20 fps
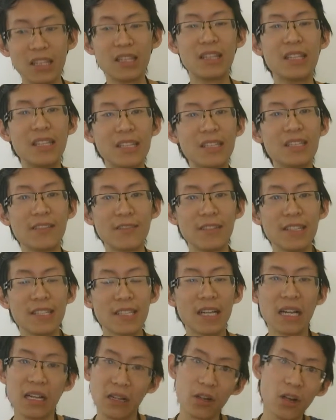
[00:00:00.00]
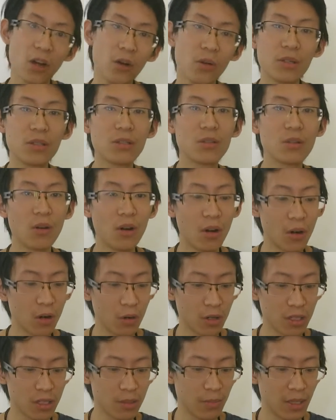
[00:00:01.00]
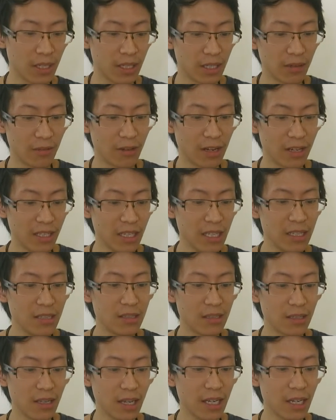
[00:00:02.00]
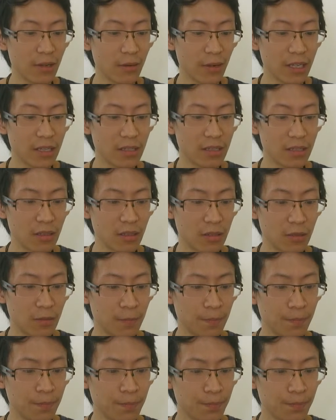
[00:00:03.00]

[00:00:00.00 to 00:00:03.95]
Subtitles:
These are things that go into a hot cross bun around Easter anyway, so